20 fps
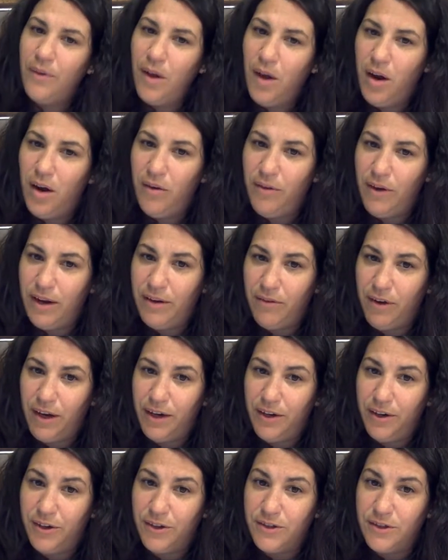All right,
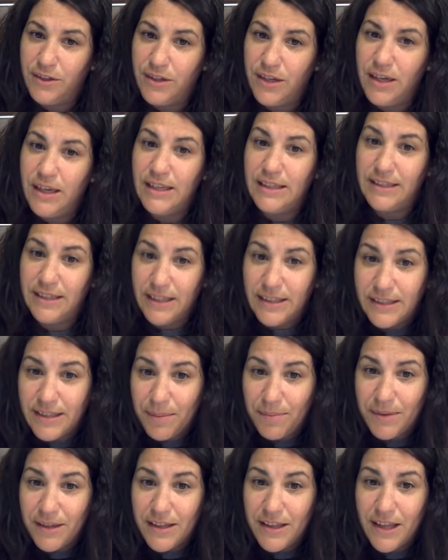writers, is this
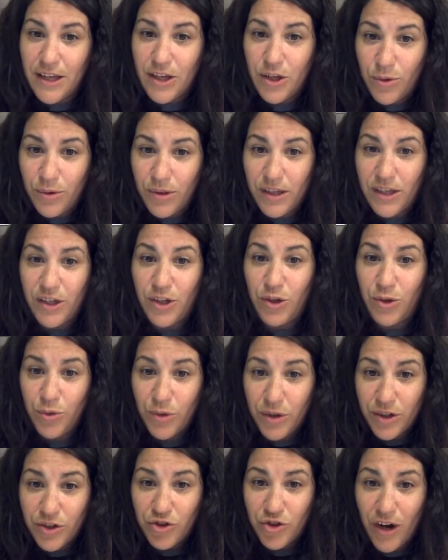something that you think you
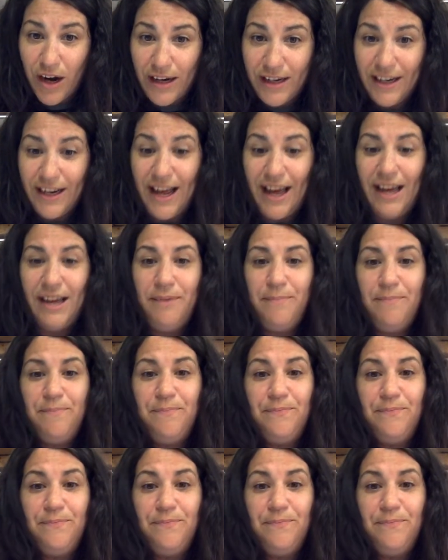can try today?